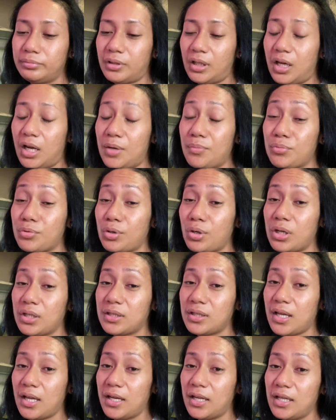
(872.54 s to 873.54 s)
I'm so
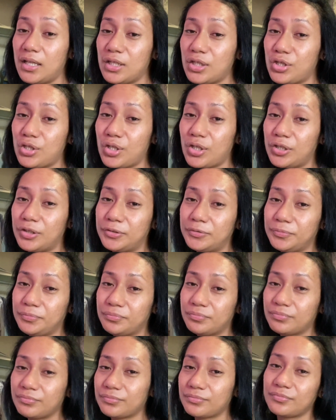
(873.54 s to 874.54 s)
excited. So
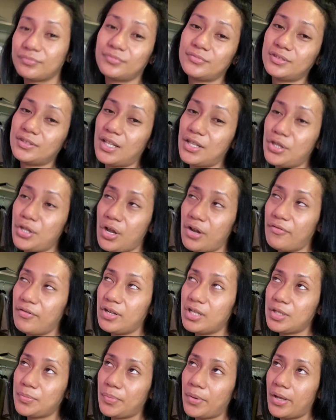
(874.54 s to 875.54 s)

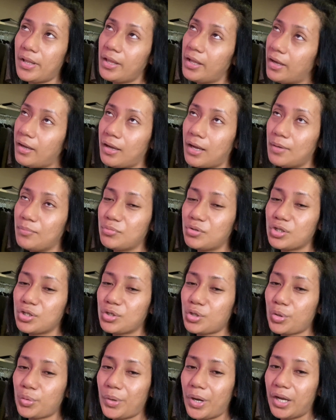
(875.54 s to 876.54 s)
nervous, but like I'm just
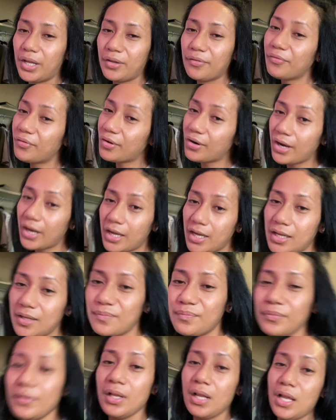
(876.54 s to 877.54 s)
so ready for it.
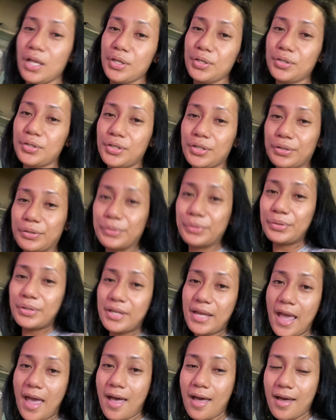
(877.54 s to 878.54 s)
So
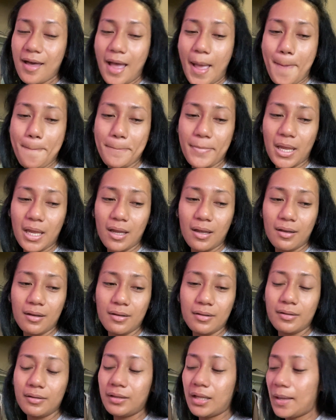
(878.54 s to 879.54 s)
yeah, I
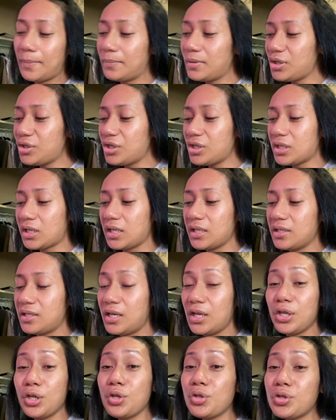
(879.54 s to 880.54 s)
mean, let me just
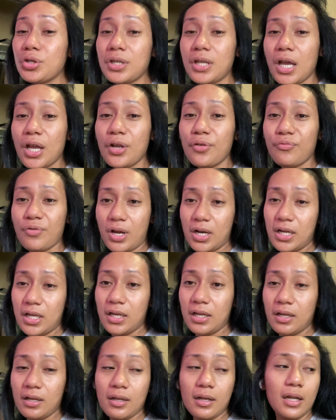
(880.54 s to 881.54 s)
continue to get
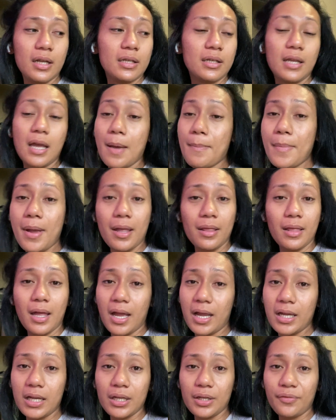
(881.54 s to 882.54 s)
ready and get my
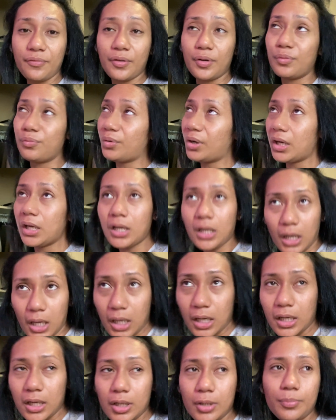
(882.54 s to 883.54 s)
life and wake
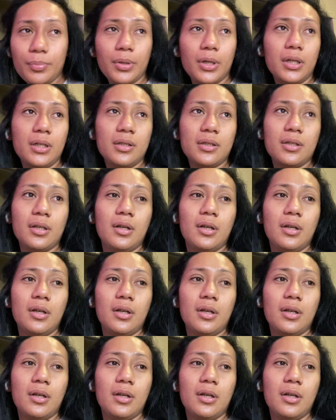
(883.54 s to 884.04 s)
up and